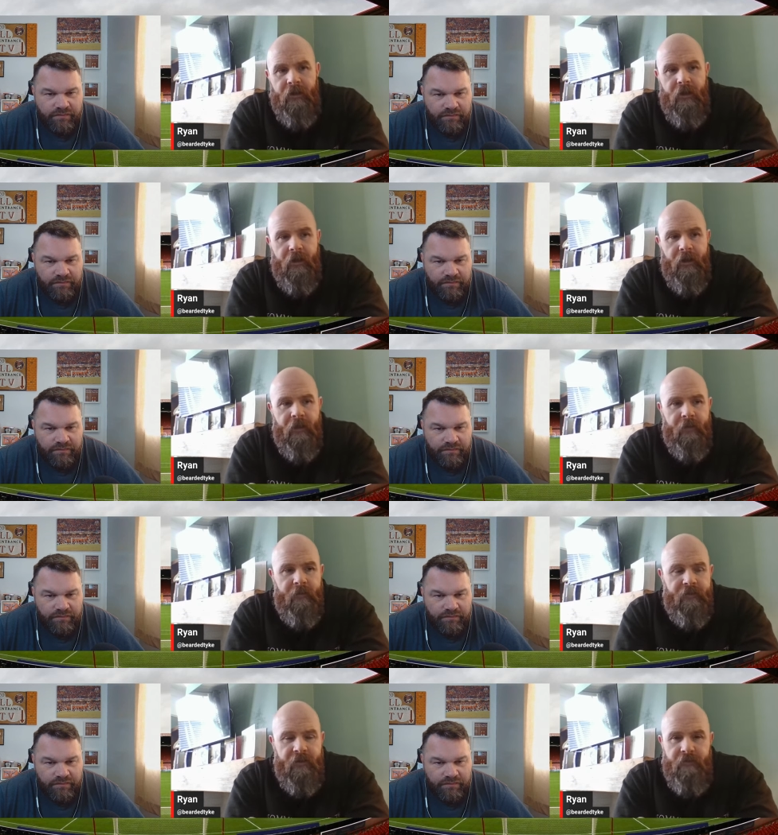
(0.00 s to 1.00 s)

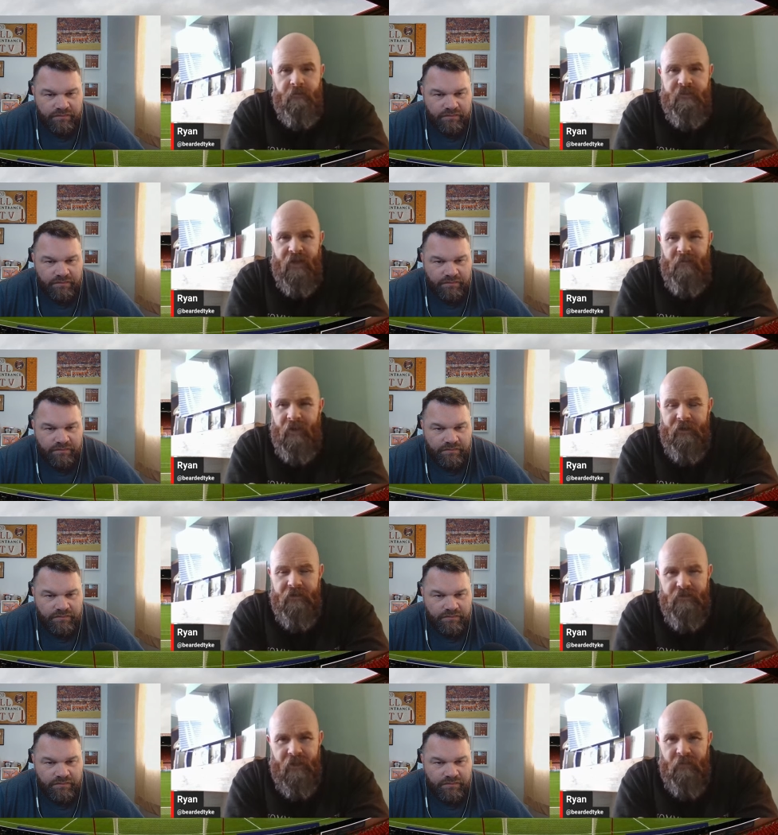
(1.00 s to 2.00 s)
Speaker 1: um, instead of them sat back
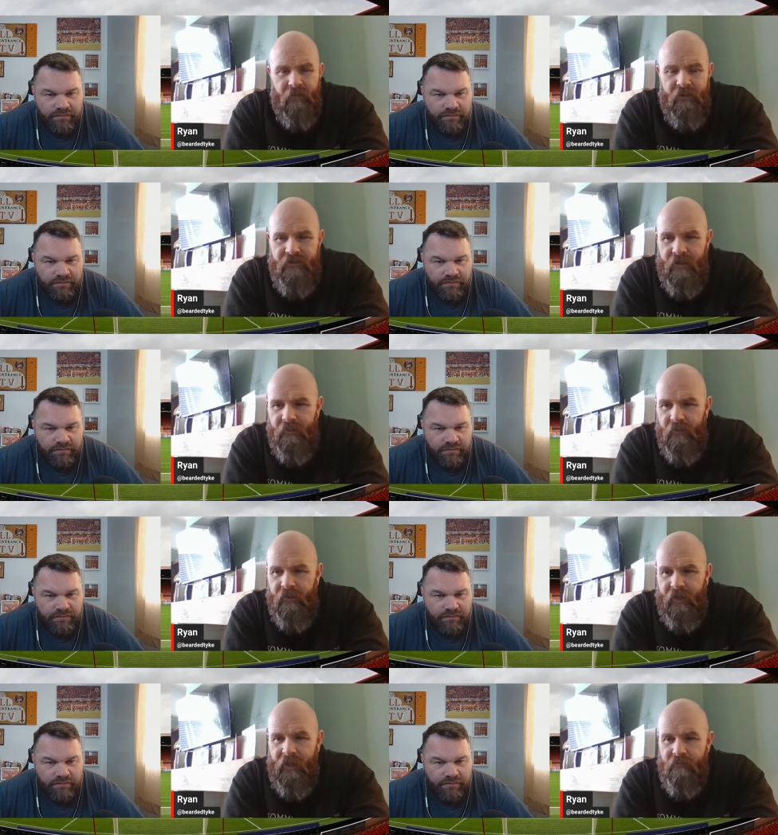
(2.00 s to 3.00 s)
and trying to work trying to
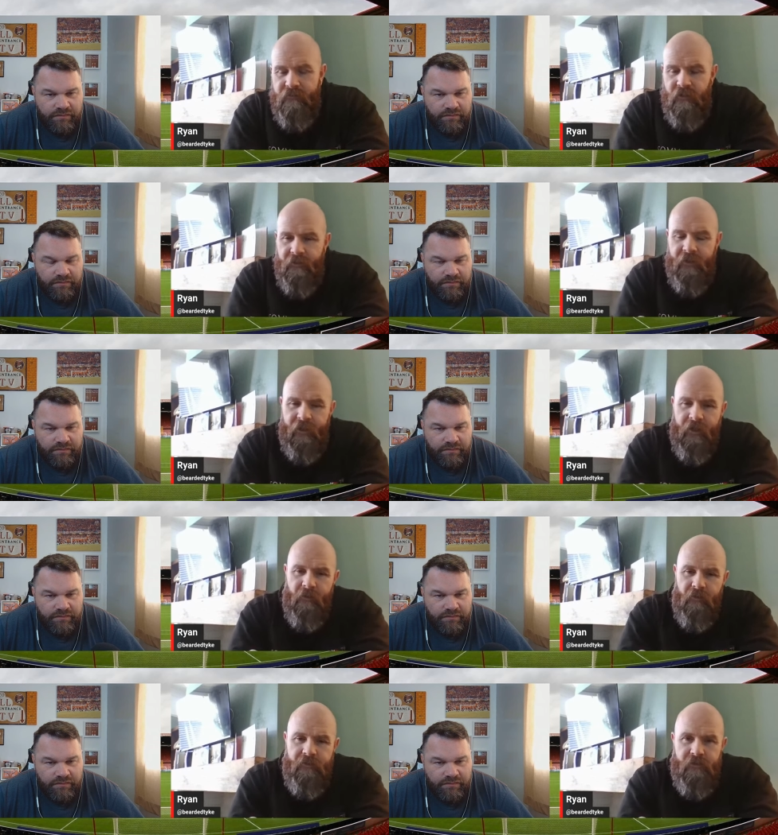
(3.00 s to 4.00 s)
work it out and slowing the
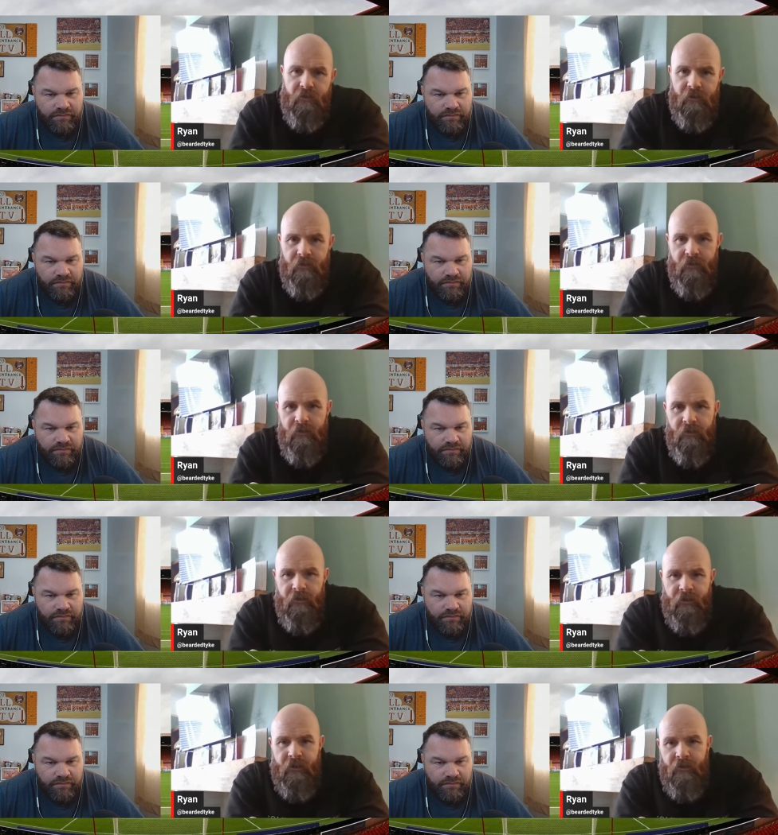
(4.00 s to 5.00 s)
game up. So
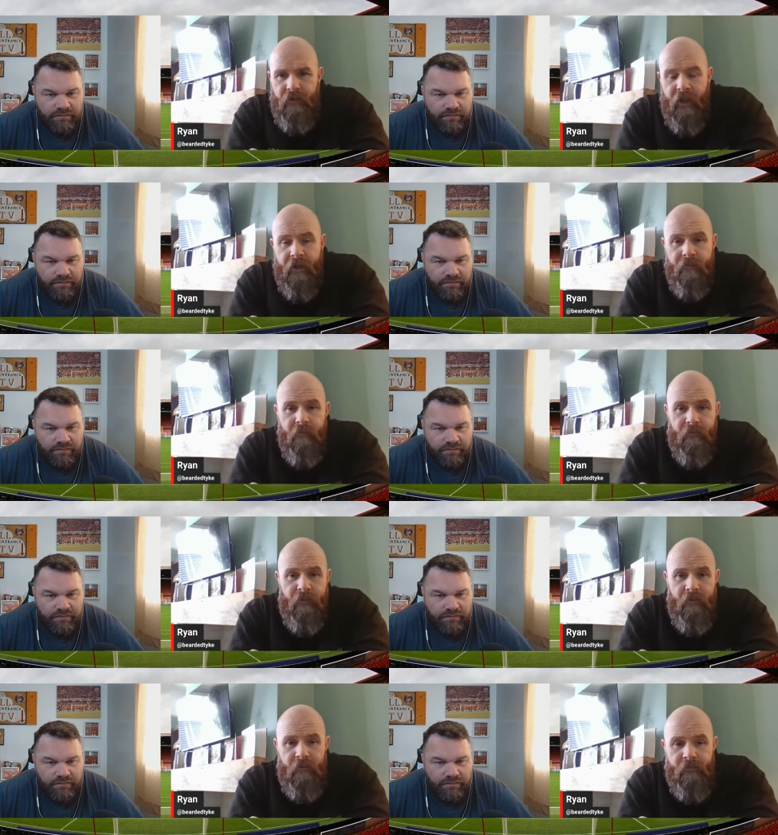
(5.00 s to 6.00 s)
yeah, we've
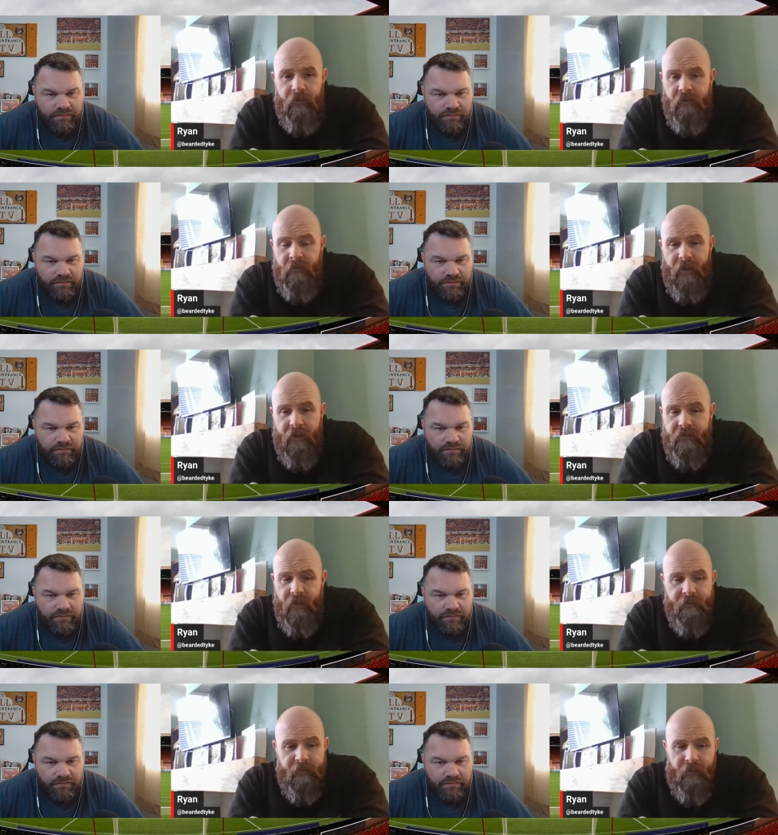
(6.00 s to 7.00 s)
got we've got to come out of
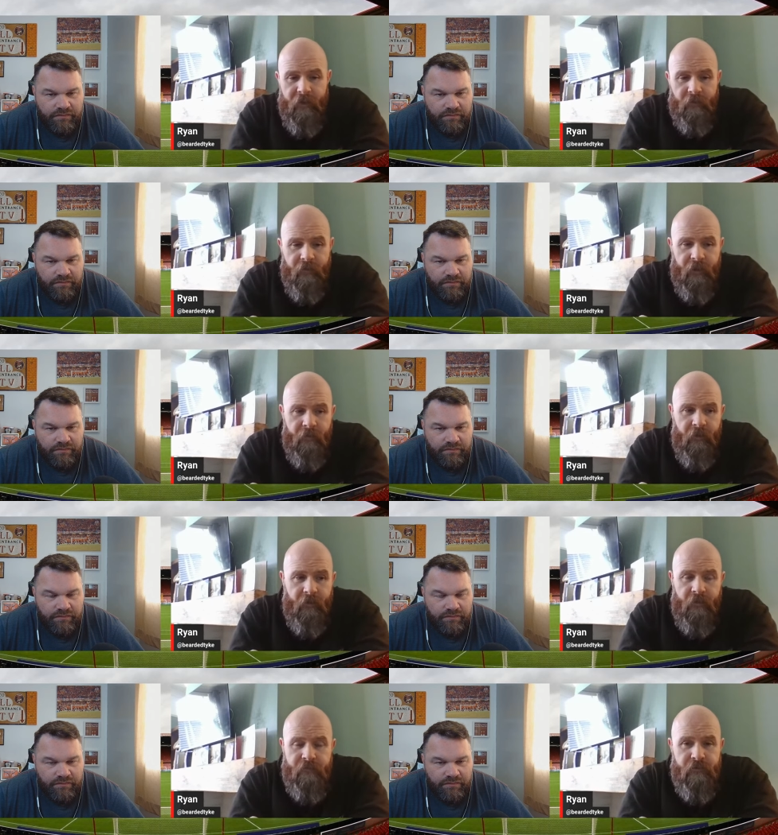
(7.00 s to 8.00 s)
traps, mate. We're, and
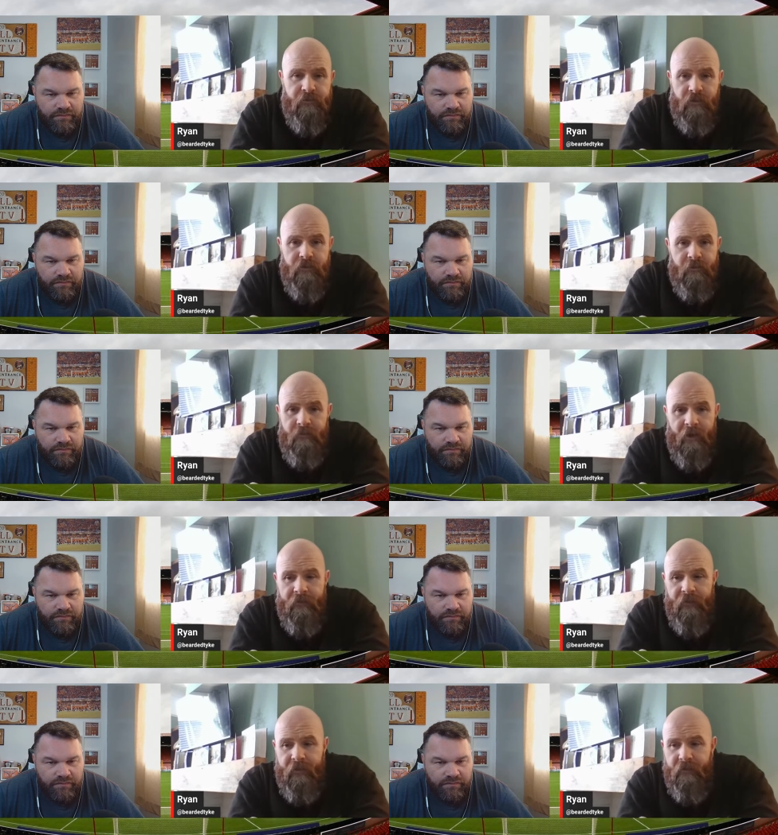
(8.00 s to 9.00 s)
we've just got to.
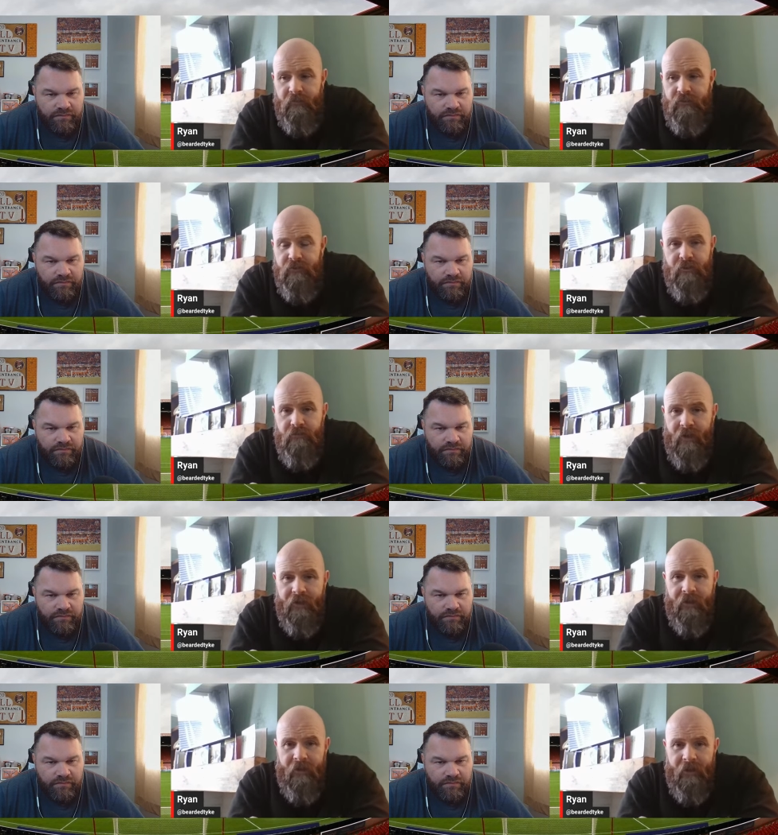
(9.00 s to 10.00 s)
I think if we just
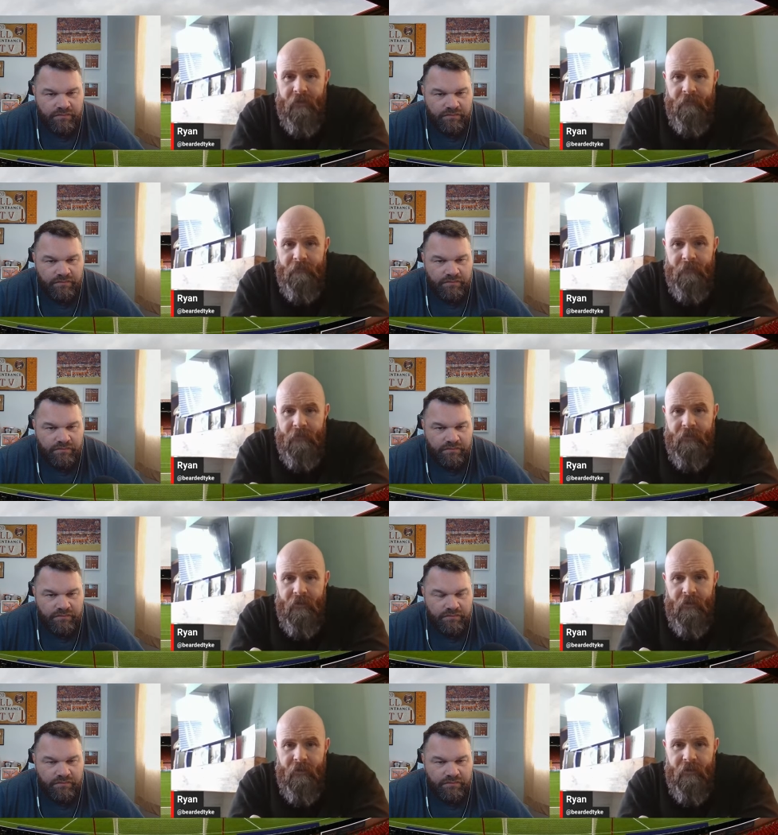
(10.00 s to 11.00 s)
eradicate
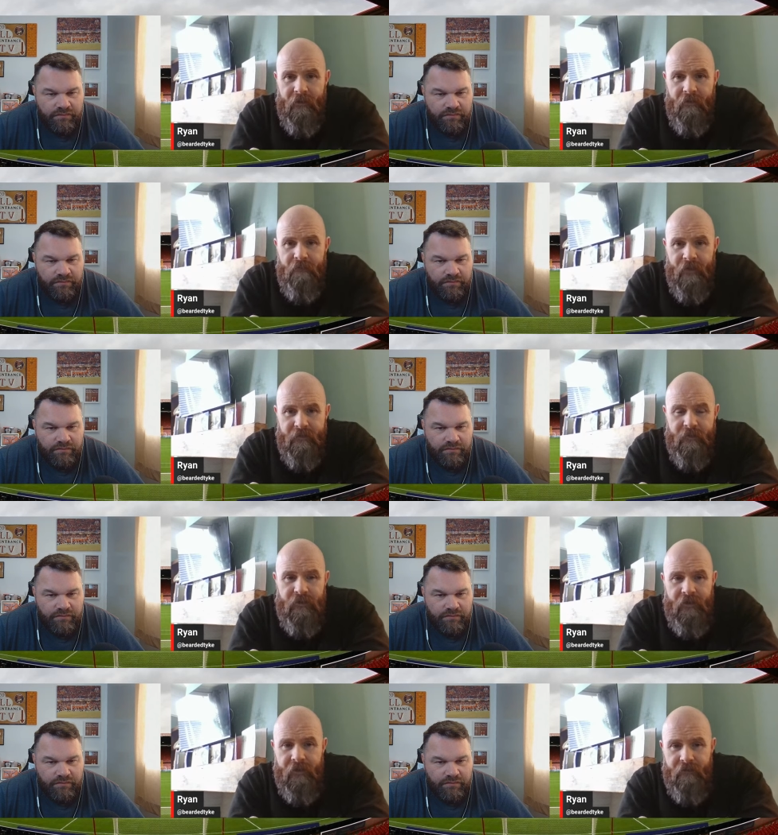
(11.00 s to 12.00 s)
the vast
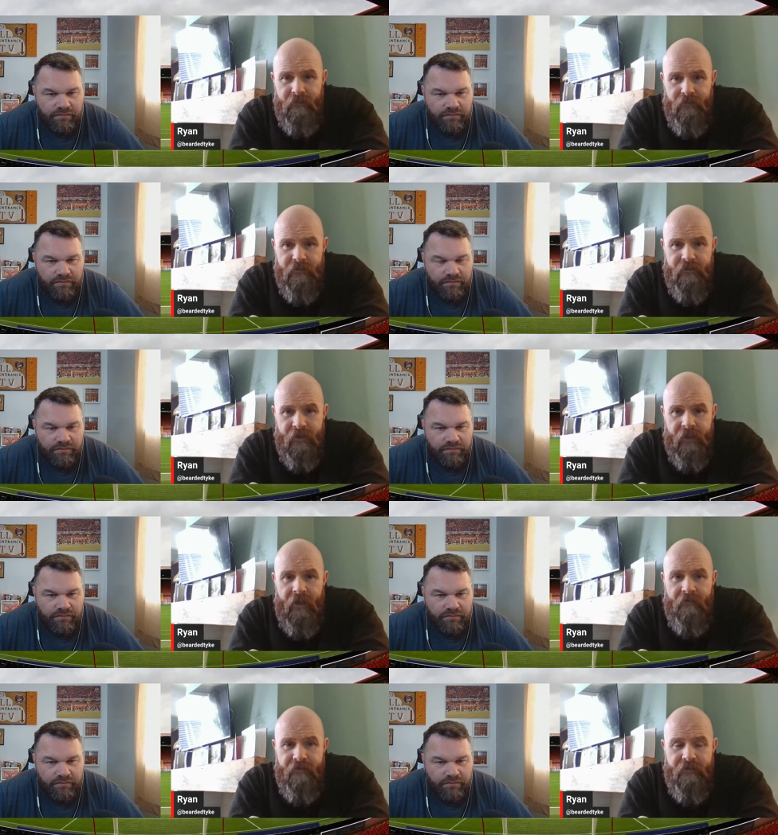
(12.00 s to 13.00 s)
majority of those
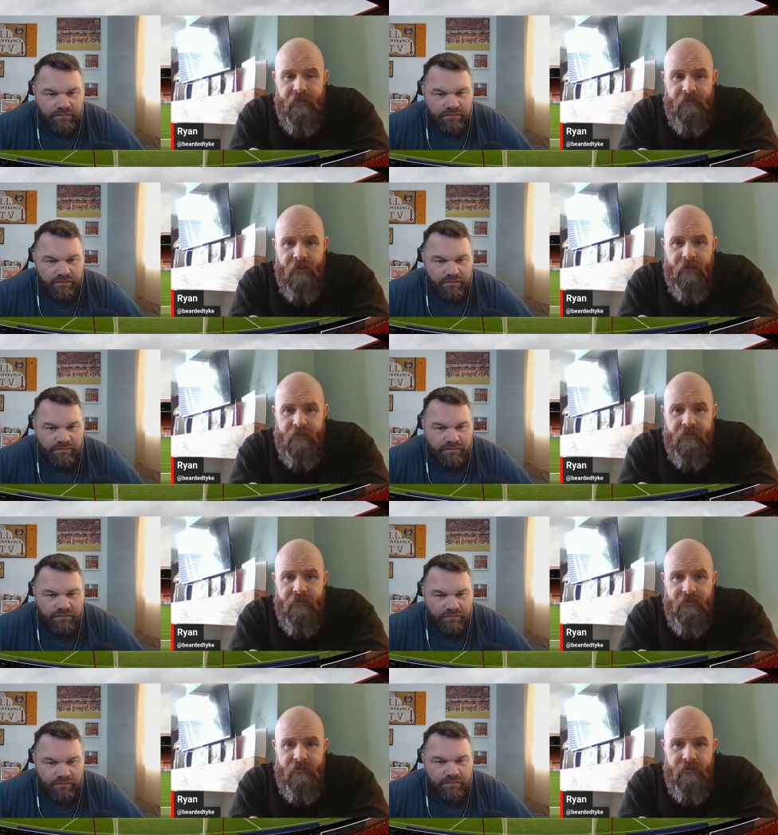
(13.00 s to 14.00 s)
silly errors in defence,